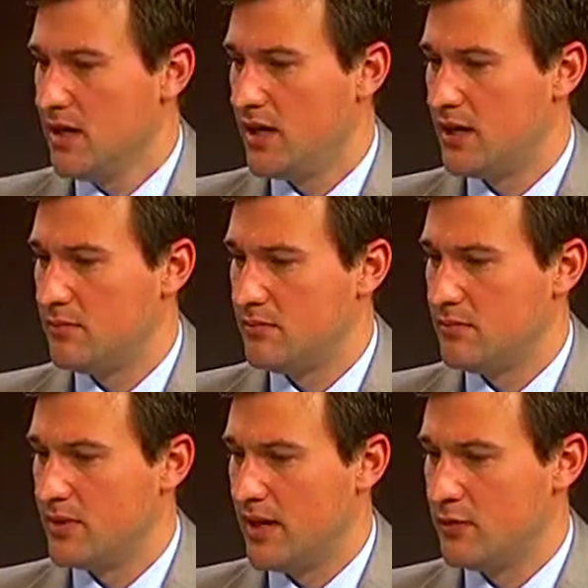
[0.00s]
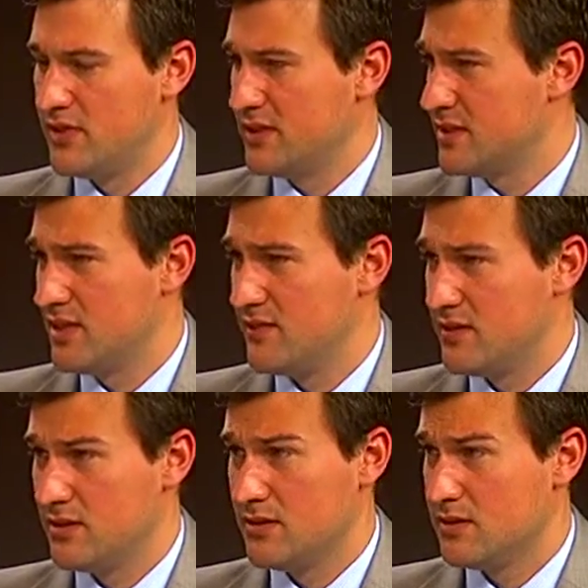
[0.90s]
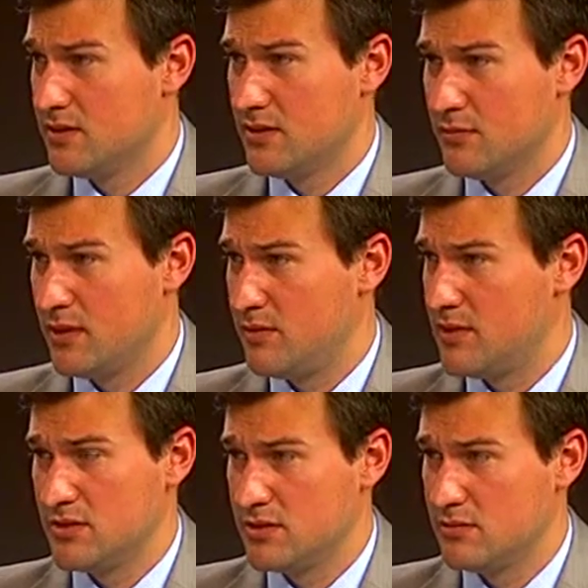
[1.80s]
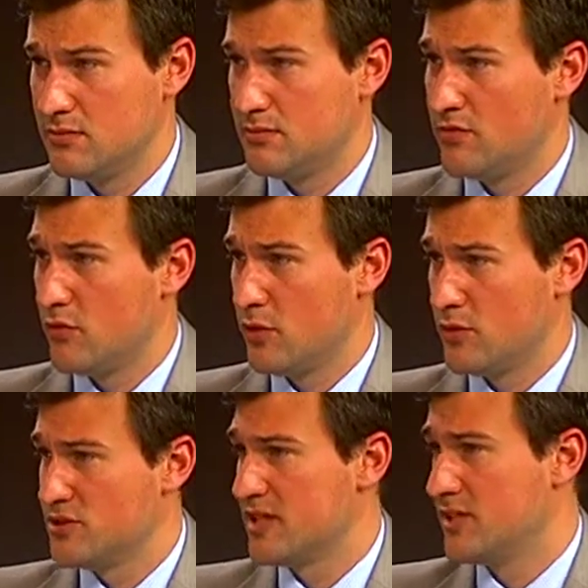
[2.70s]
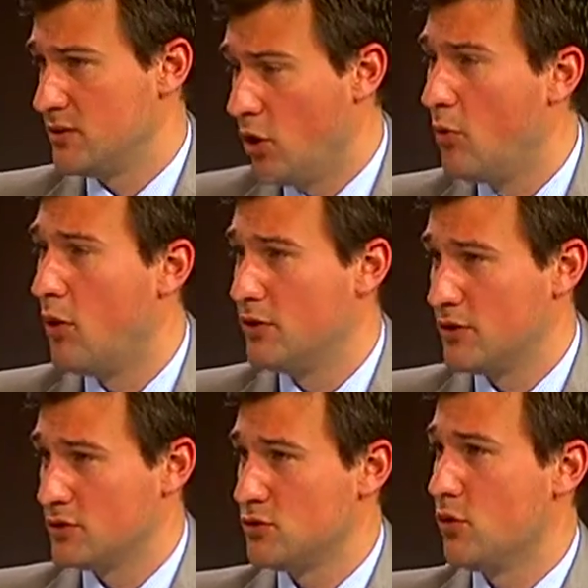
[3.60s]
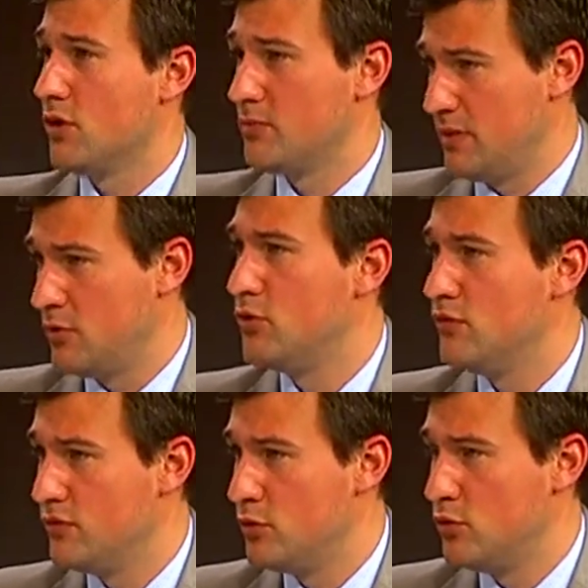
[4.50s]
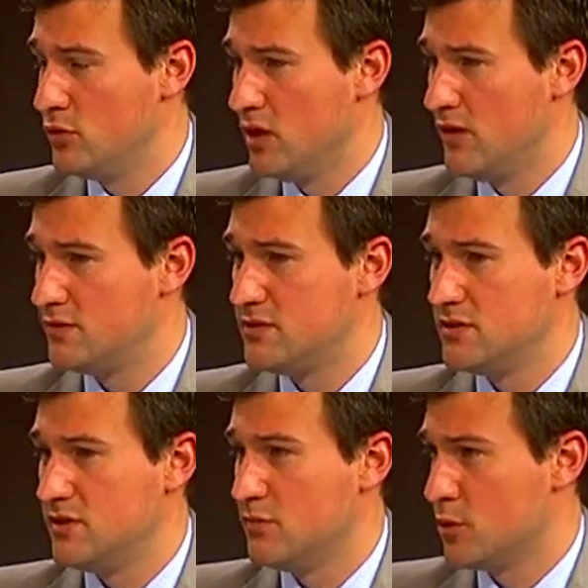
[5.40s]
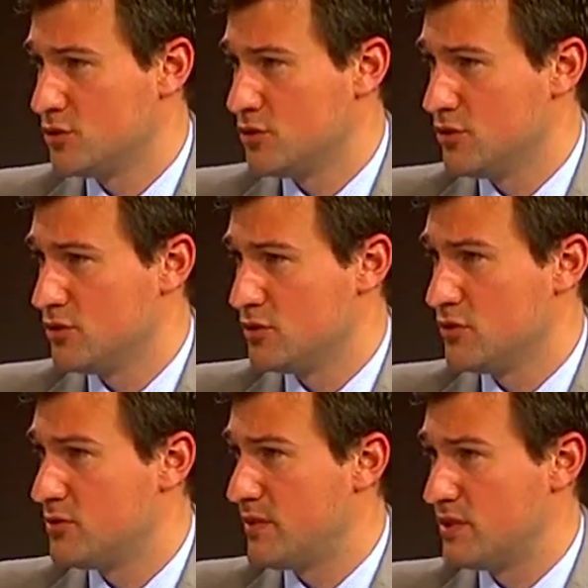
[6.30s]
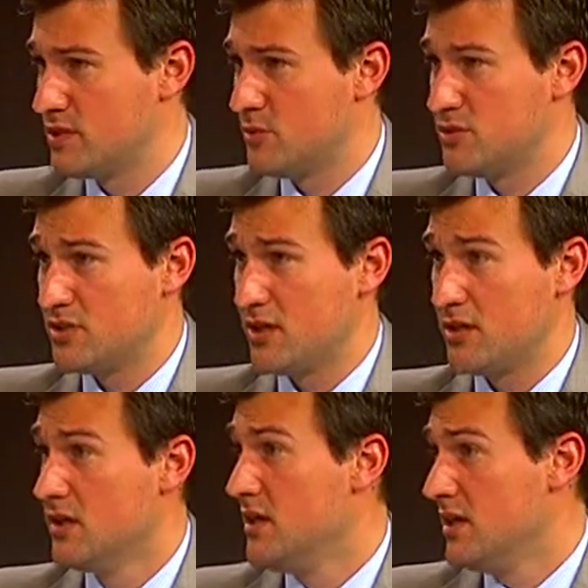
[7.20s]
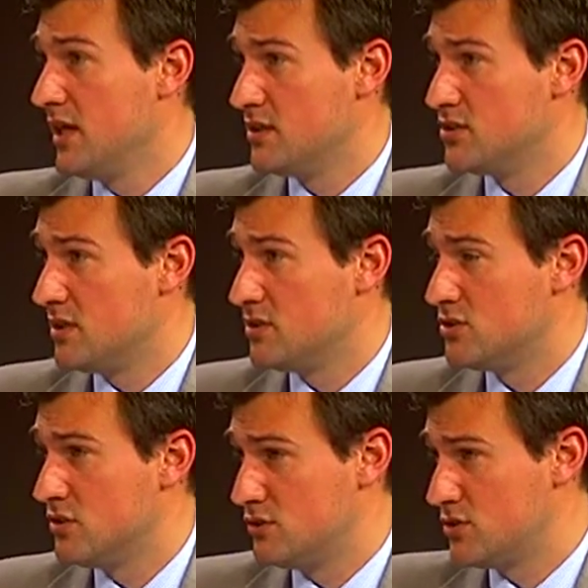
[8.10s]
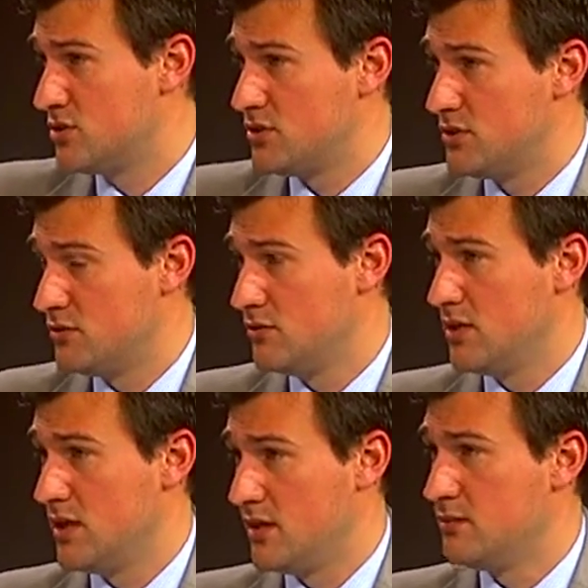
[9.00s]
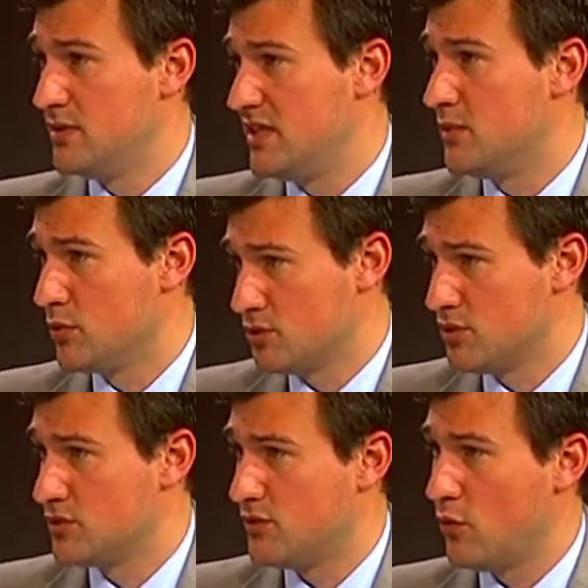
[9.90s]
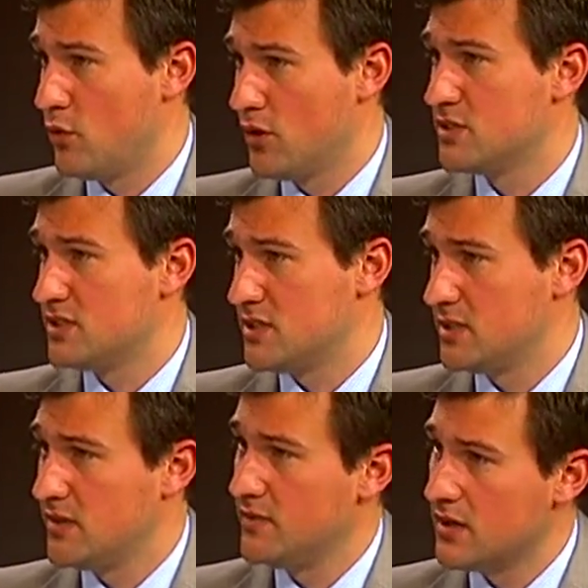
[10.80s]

I would think that even there may be some former second homeowners or people who loved the Berkshires and would spend the summers there and chose to be in the Berkshires for assisted living.